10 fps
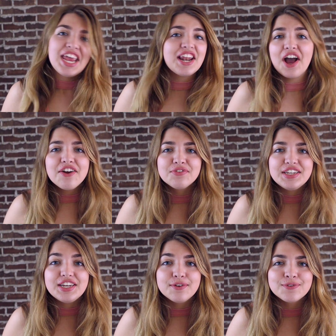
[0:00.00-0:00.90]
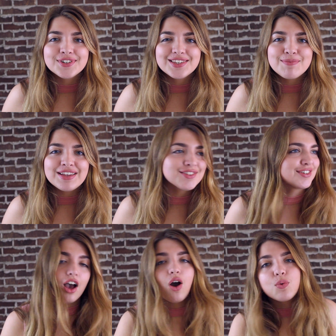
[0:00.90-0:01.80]
And I only need it for a
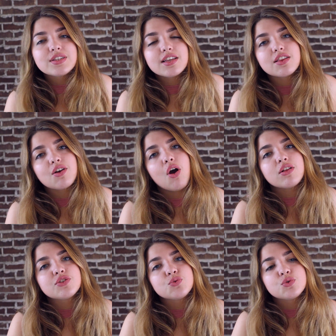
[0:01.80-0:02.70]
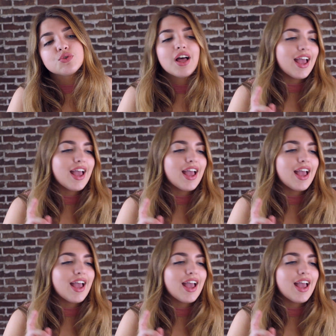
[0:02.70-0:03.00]
semester. Always get the college rule.